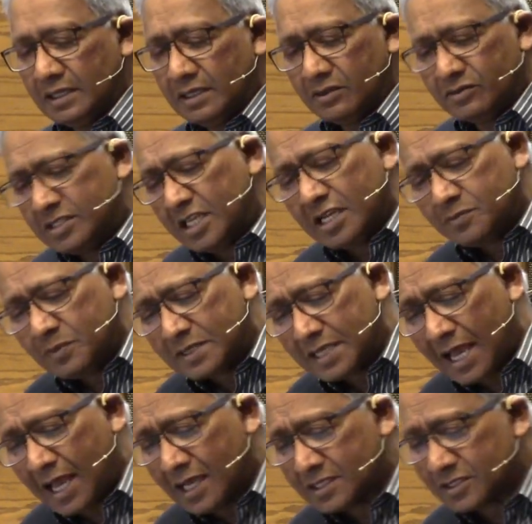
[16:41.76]
Resentment
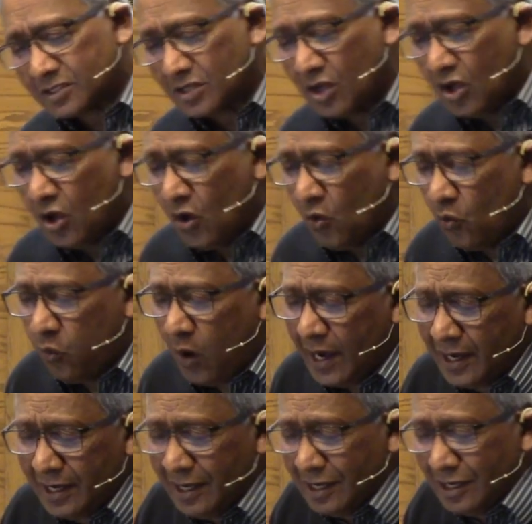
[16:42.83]
asks,
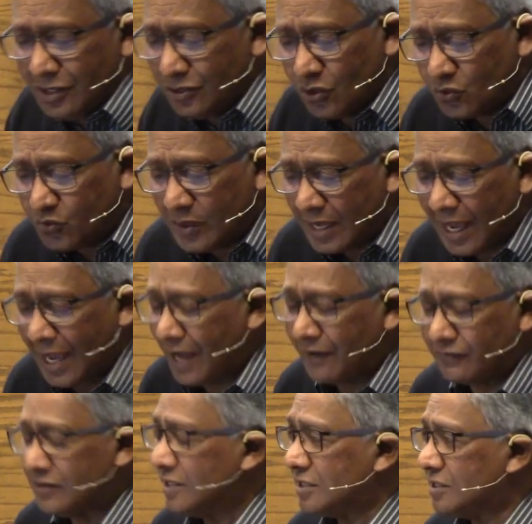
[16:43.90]
why don't we
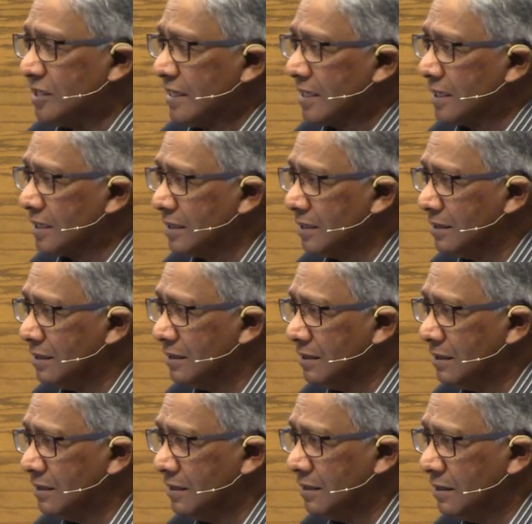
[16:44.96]
have this thing?
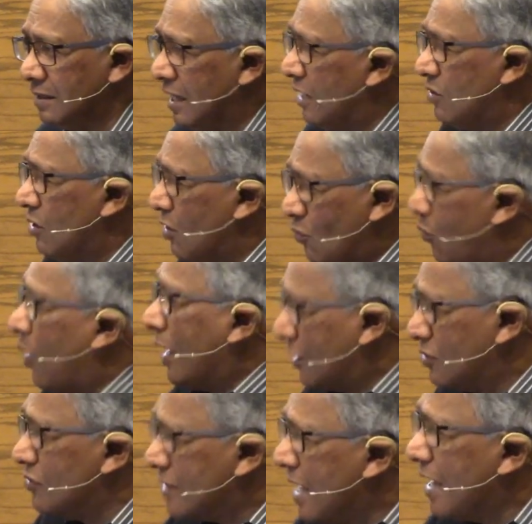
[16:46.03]
And why
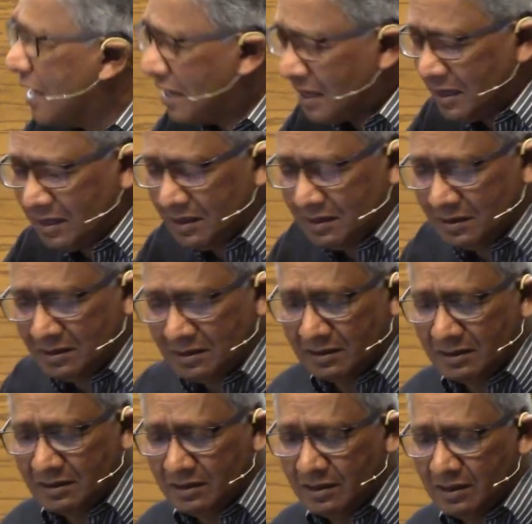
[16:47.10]
do they?
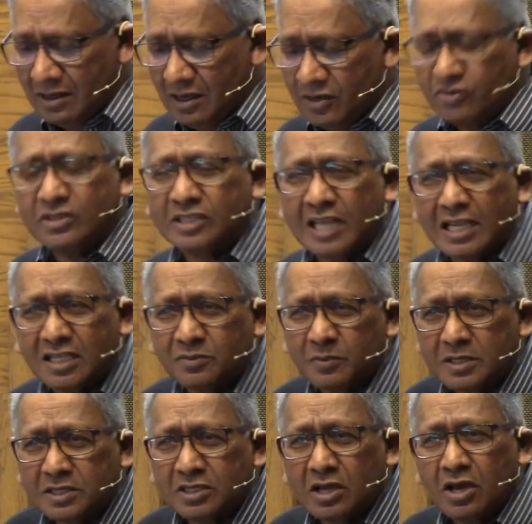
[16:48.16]
Resentment